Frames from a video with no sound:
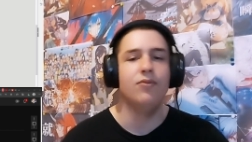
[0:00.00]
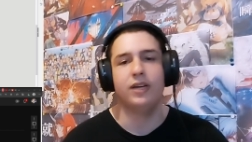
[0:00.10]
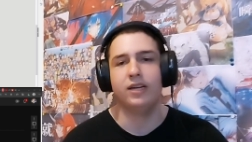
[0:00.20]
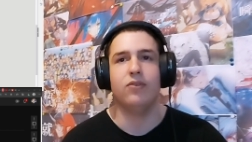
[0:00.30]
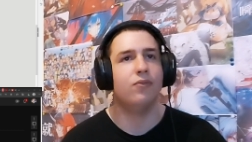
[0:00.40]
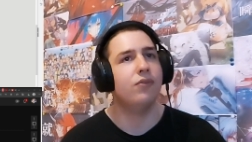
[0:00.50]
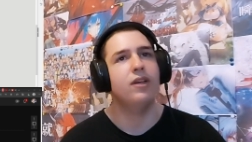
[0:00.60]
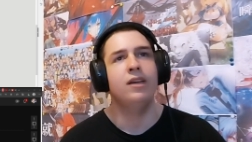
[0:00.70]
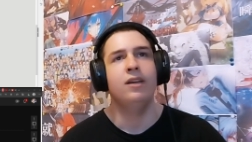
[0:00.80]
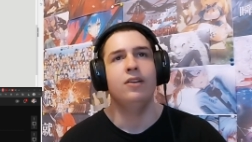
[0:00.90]
fair enough.
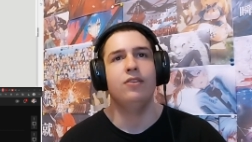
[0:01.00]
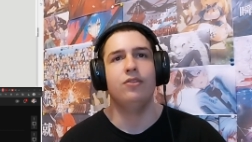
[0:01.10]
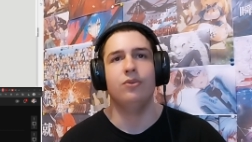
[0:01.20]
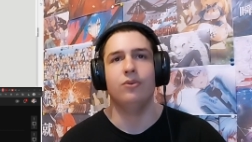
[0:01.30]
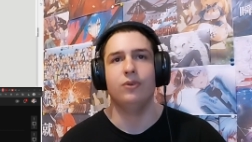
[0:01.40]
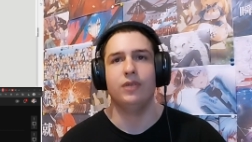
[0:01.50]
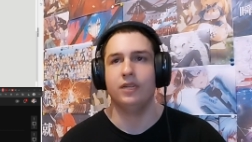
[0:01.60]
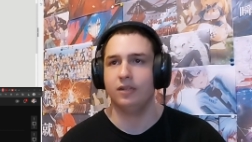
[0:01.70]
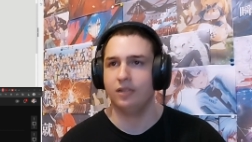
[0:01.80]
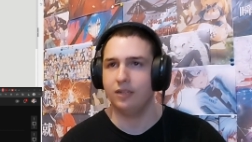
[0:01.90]
So
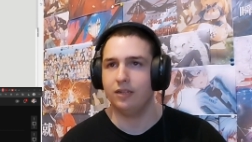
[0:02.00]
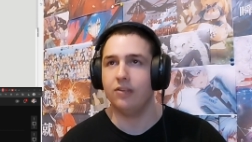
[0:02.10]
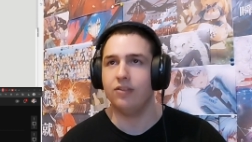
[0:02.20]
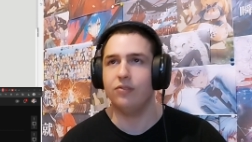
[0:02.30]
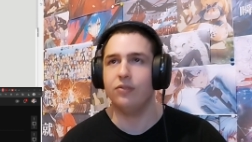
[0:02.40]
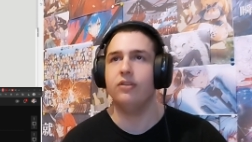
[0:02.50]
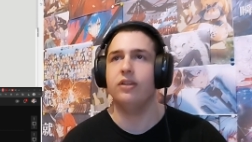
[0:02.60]
yeah, that's it for